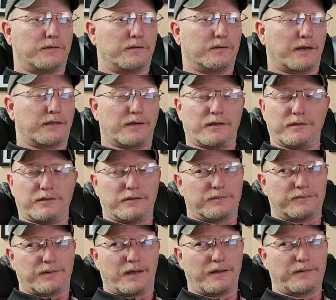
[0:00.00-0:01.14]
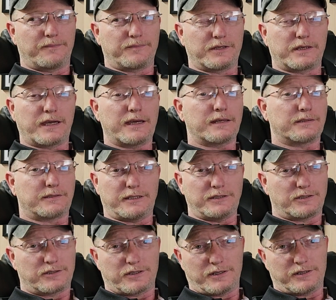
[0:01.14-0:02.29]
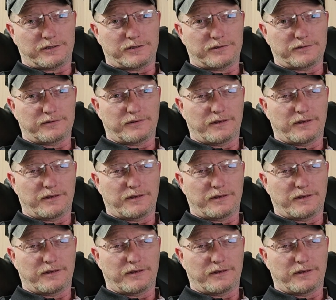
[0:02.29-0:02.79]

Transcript: Now, you can't teach touch,